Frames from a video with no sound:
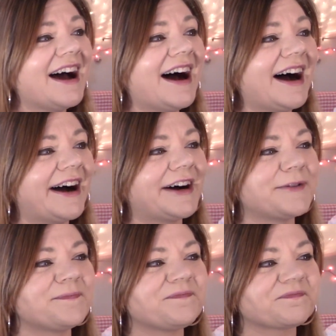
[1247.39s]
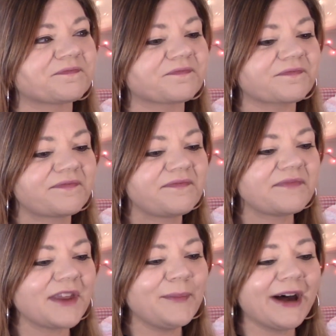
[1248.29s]
Um,
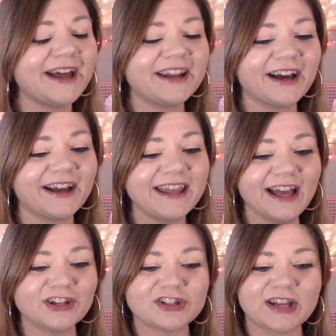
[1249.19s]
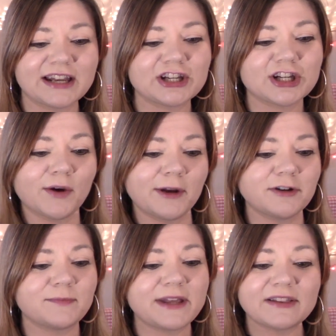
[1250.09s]
but uh, yeah, just kind of showing
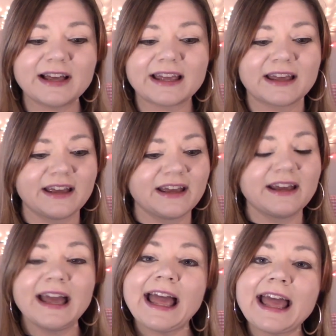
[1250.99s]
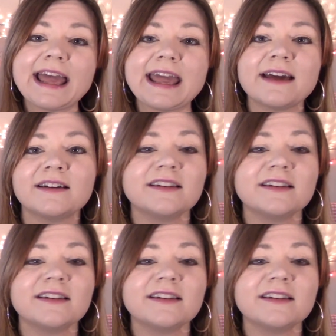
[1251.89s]
up to be like, hey